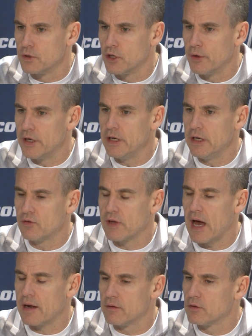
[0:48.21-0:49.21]
You know, he, he's
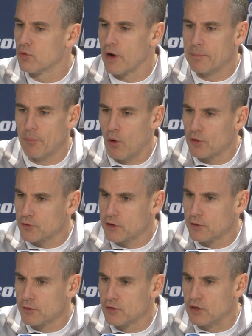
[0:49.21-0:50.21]
got great ball
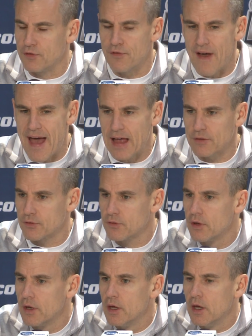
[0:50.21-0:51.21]
skills. He's fast.